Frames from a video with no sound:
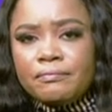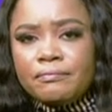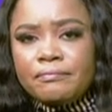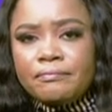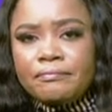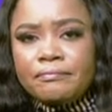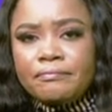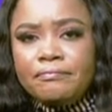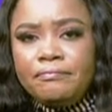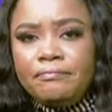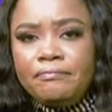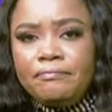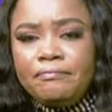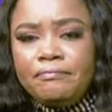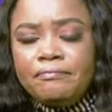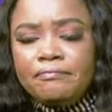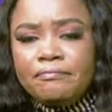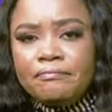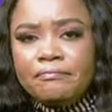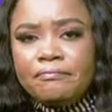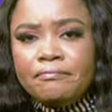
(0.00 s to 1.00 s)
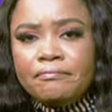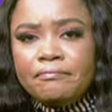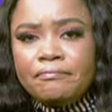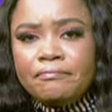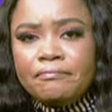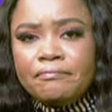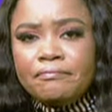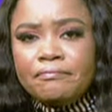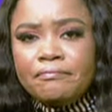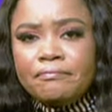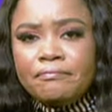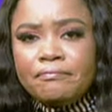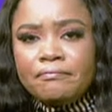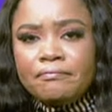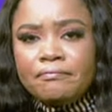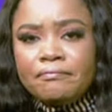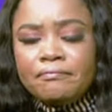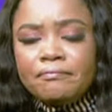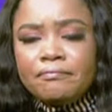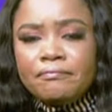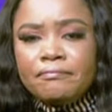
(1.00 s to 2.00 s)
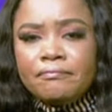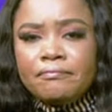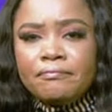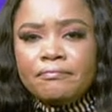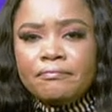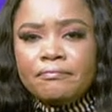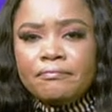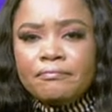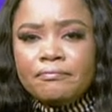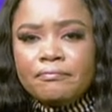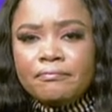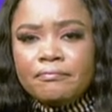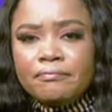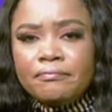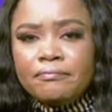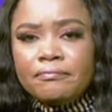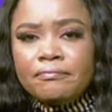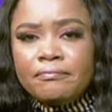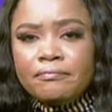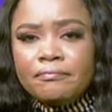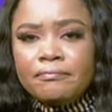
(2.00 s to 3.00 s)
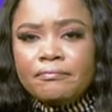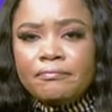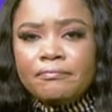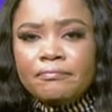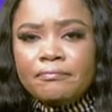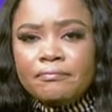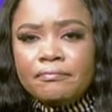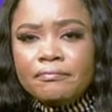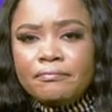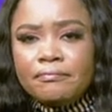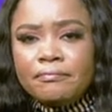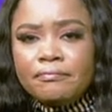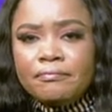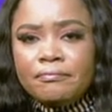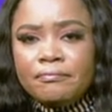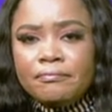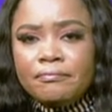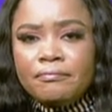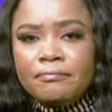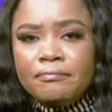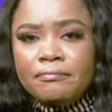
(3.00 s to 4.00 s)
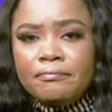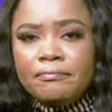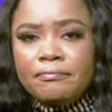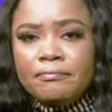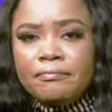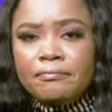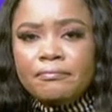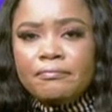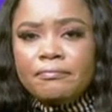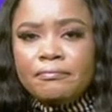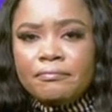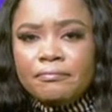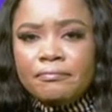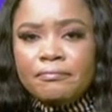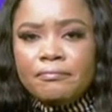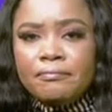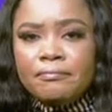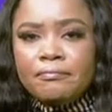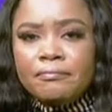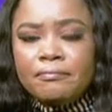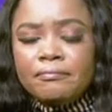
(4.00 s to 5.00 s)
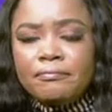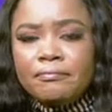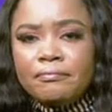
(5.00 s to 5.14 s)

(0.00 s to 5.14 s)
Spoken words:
[no speech]